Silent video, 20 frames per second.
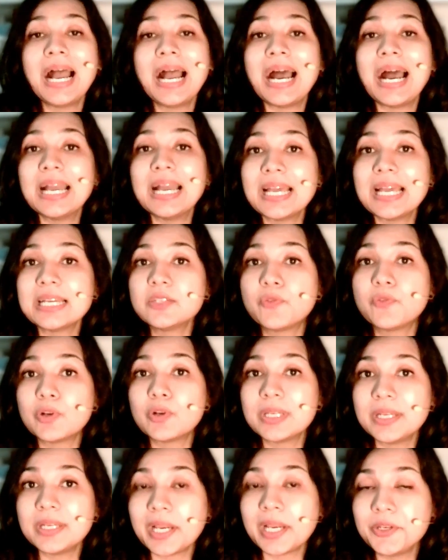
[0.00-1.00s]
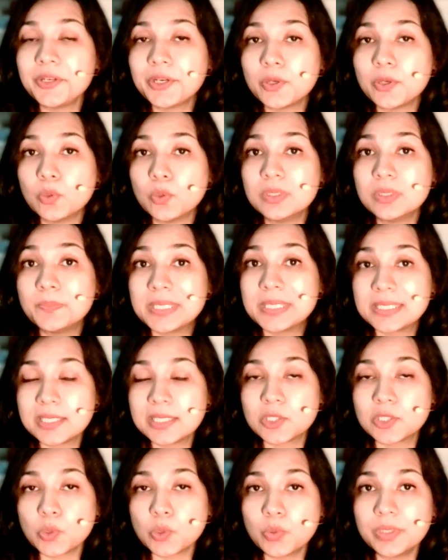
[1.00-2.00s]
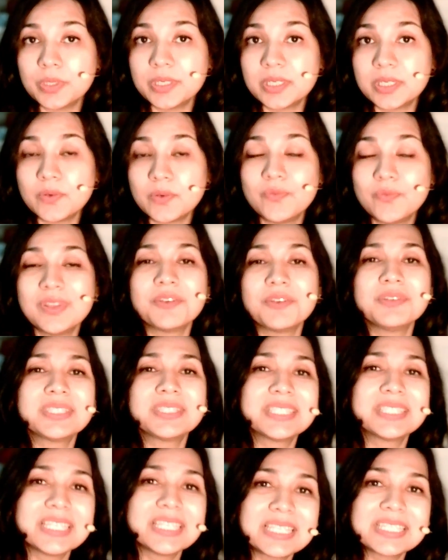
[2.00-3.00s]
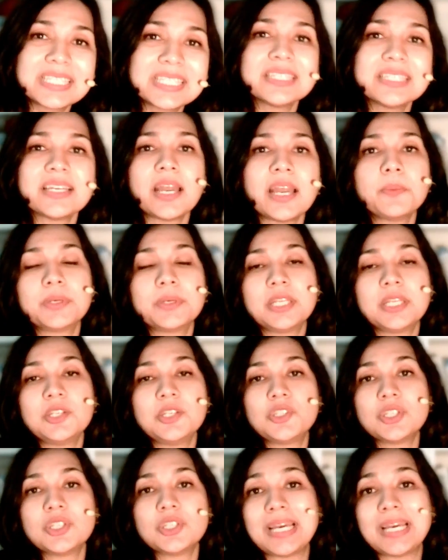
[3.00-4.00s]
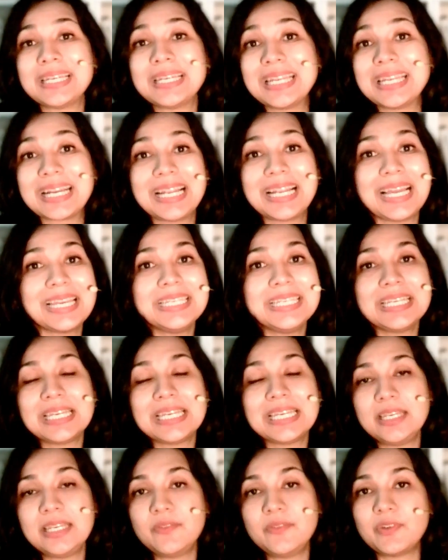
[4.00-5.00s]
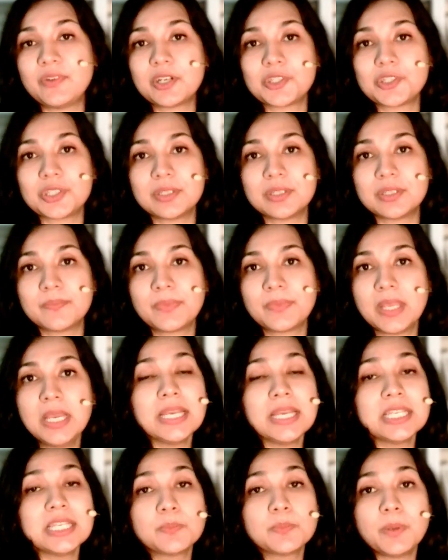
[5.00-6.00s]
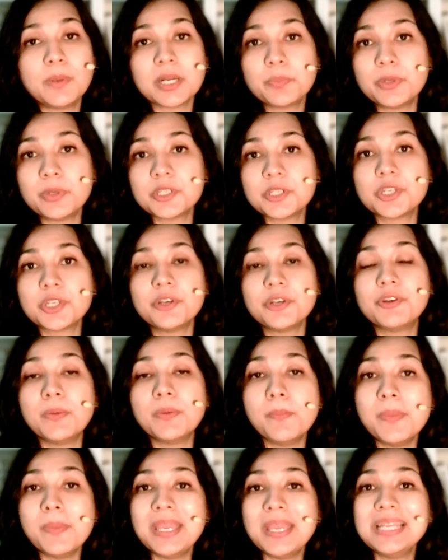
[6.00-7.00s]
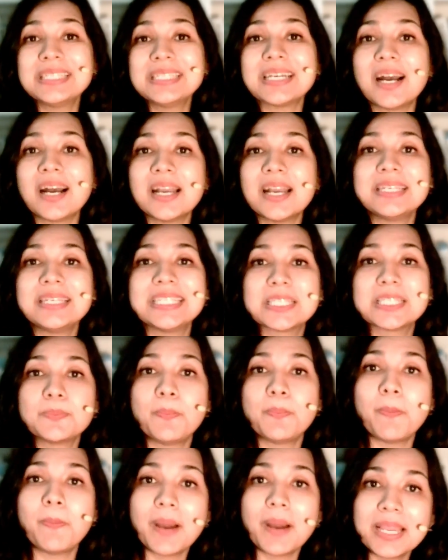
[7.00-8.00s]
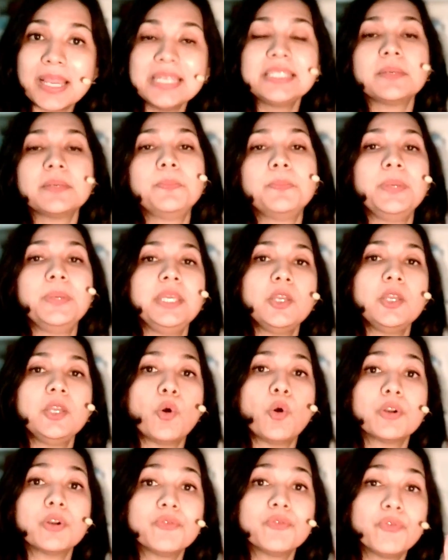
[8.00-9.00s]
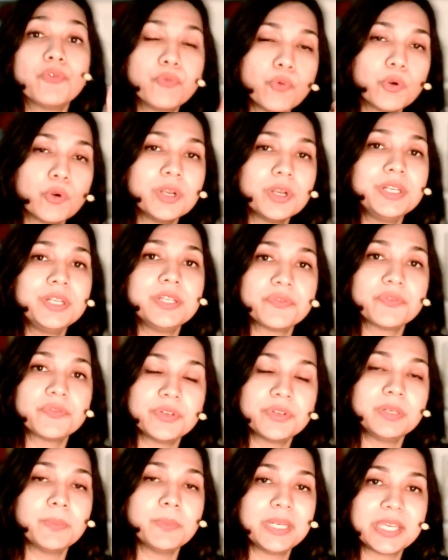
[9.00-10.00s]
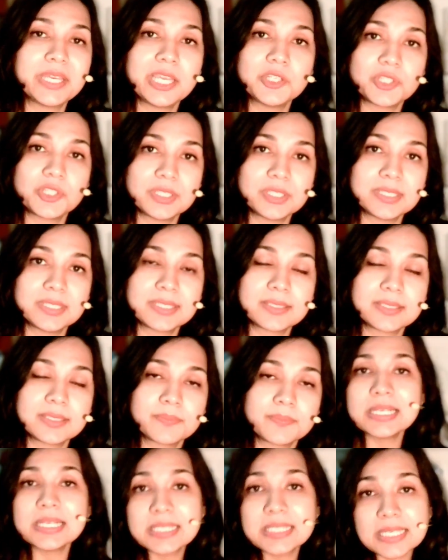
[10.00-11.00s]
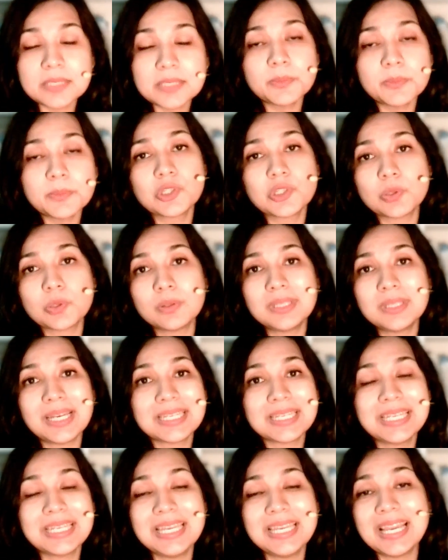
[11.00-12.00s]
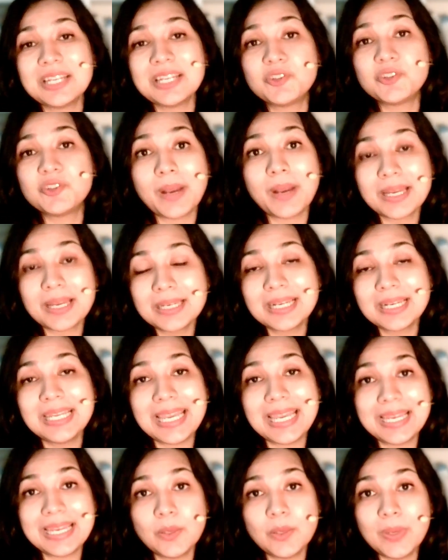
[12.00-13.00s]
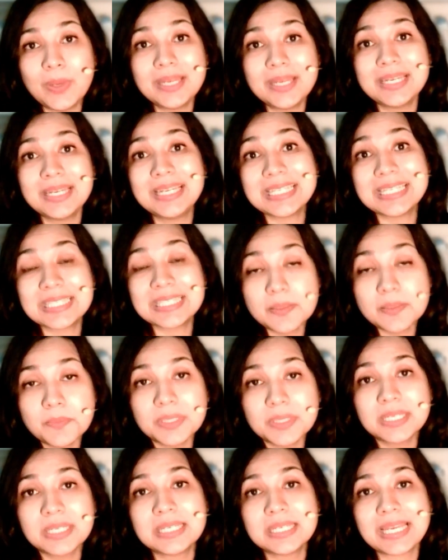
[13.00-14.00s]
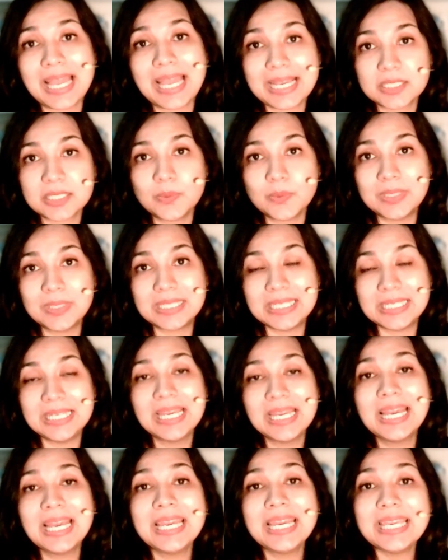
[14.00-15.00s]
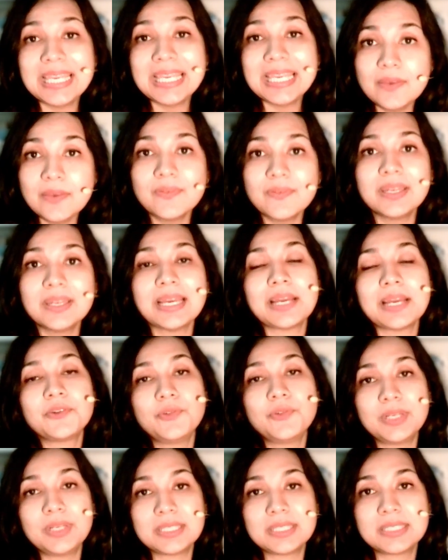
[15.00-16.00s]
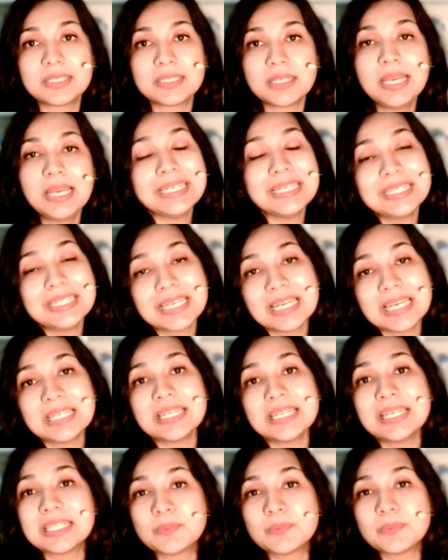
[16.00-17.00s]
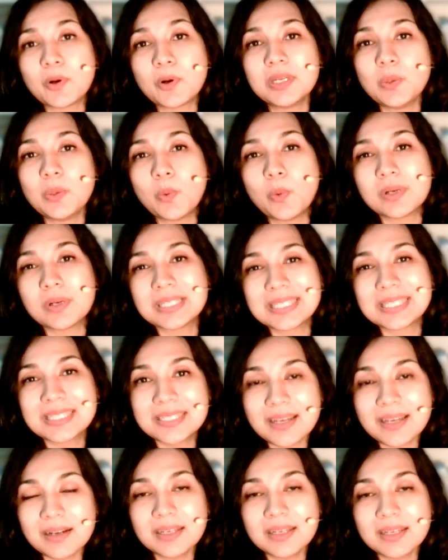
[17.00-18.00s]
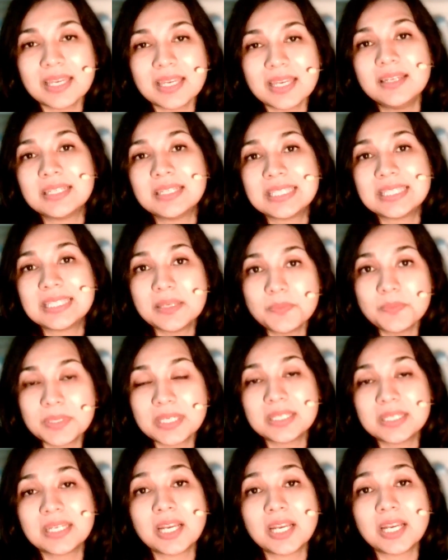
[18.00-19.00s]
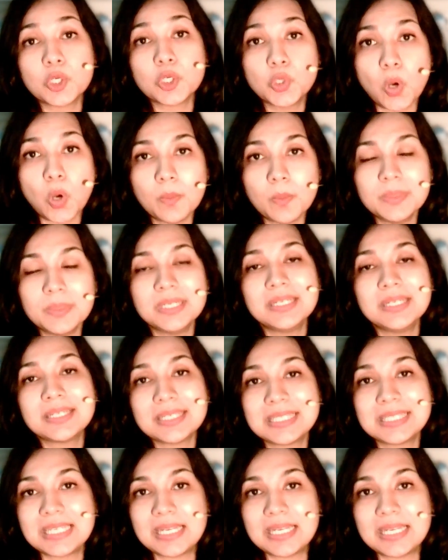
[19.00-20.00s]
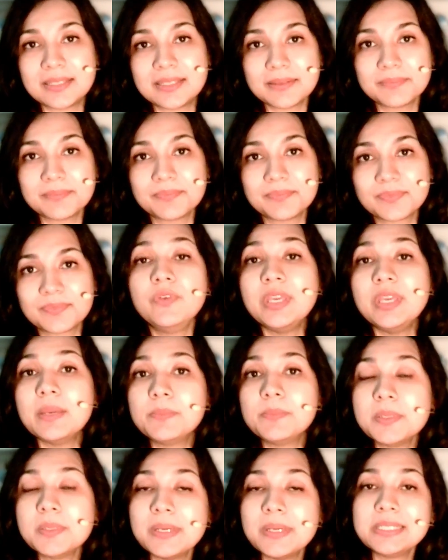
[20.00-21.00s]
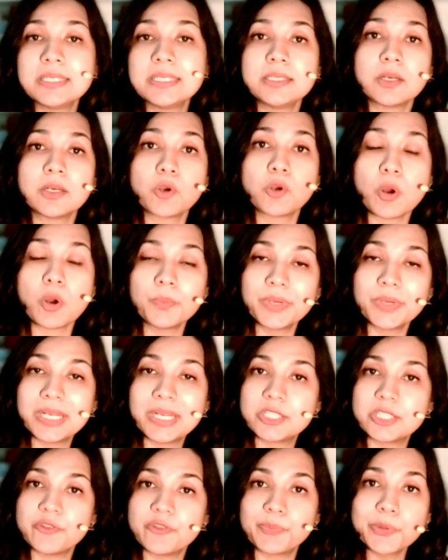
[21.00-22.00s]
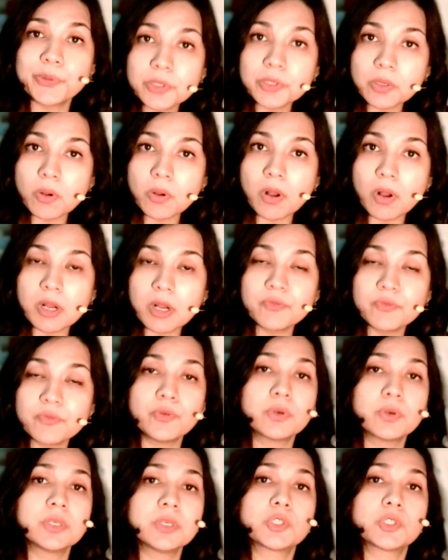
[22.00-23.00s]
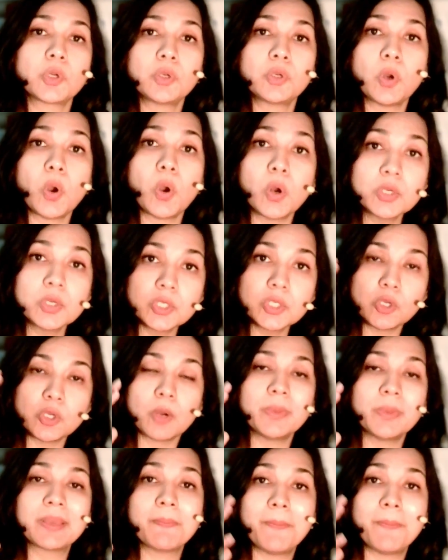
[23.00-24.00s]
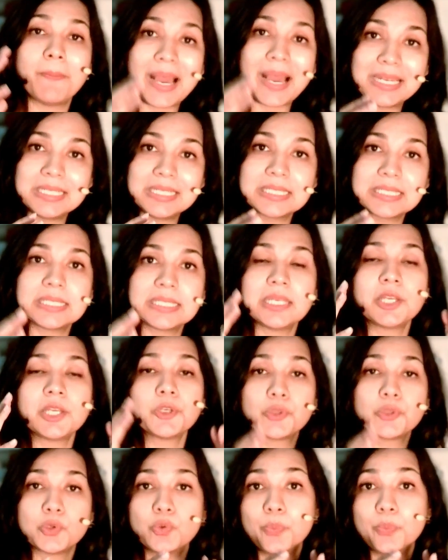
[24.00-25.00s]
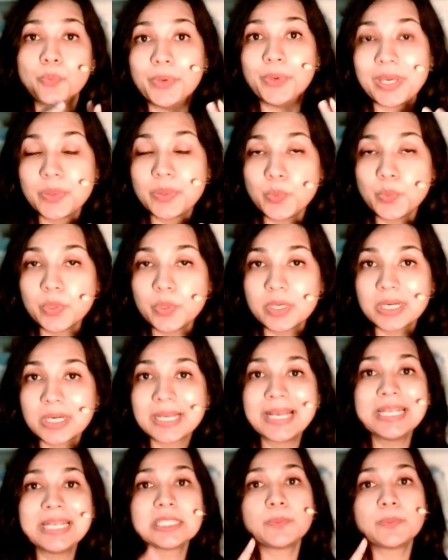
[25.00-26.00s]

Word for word: I had a forty-nine-year-old business owner with resistant hypertension and declining kidney function. His blood pressure remained high despite being on four different medications. Assessment showed that he had dramatically elevated sympathetic activity even at rest, indicating his body was stuck in a sympathetic dominant state. We implemented a comprehensive protocol focused on autonomic balancing through breath work,